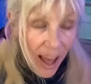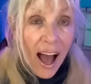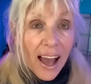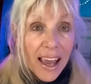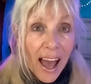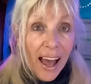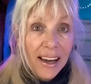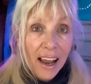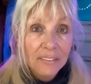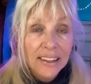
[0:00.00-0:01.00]
I had
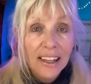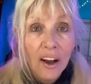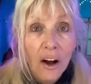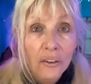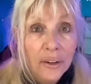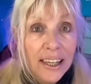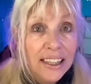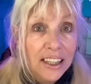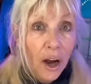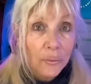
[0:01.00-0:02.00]
everything all ready
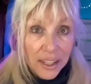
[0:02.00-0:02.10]
to go.